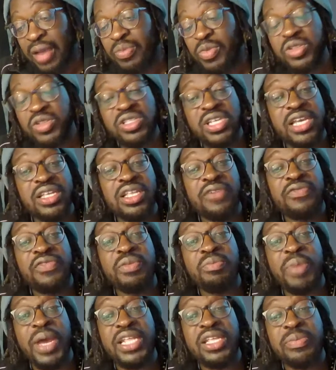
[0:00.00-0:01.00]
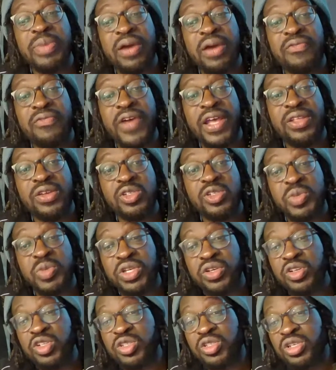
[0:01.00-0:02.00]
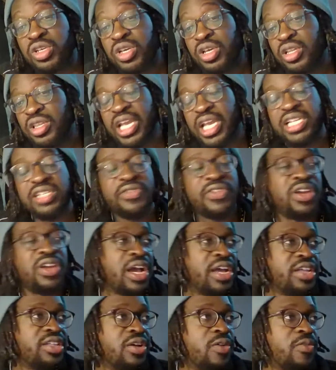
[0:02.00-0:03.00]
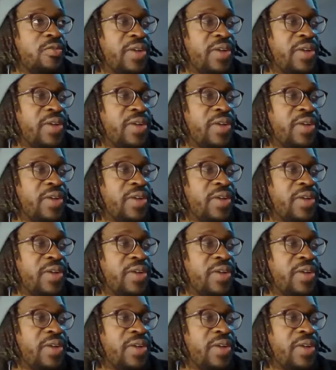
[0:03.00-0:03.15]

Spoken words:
not saying nothing bad about Thanos, because next thing I know,